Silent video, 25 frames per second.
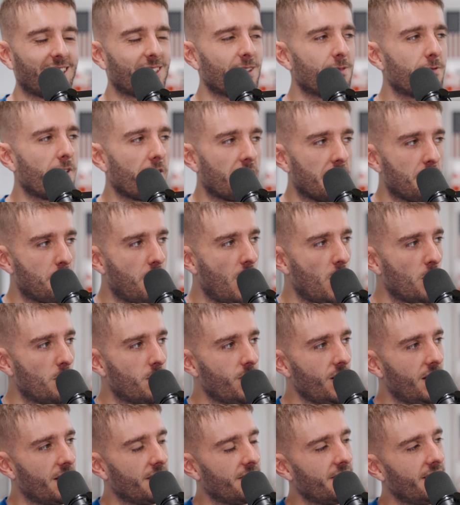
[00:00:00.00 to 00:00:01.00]
That's a very
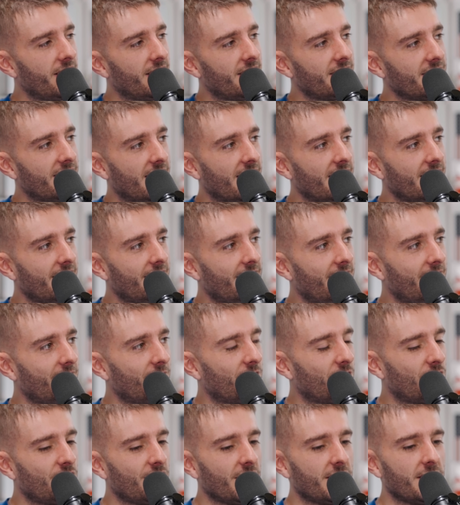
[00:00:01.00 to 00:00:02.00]
Pope like thing, isn't it?
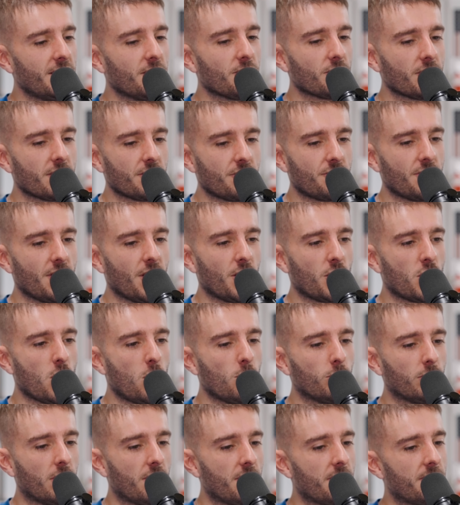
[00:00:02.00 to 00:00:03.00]
He, sitting on a, a
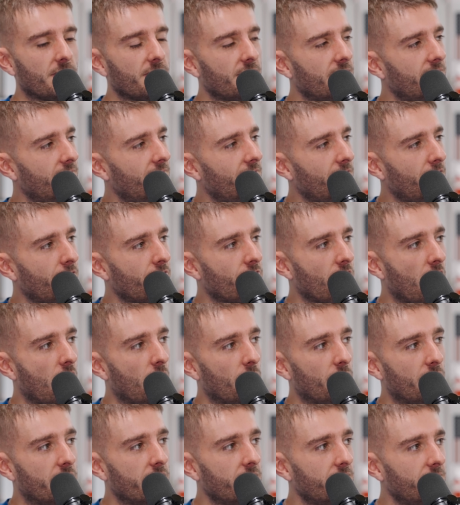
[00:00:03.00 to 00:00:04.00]
golden
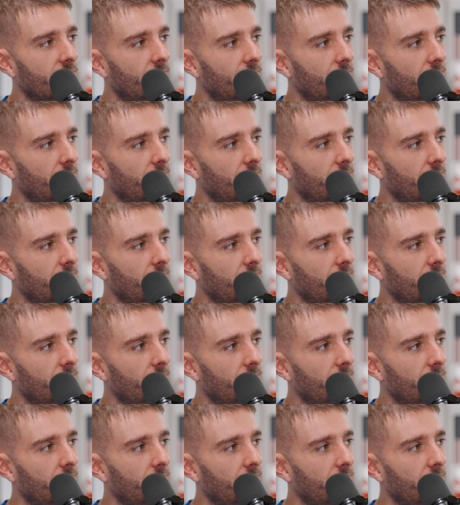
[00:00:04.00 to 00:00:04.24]
throne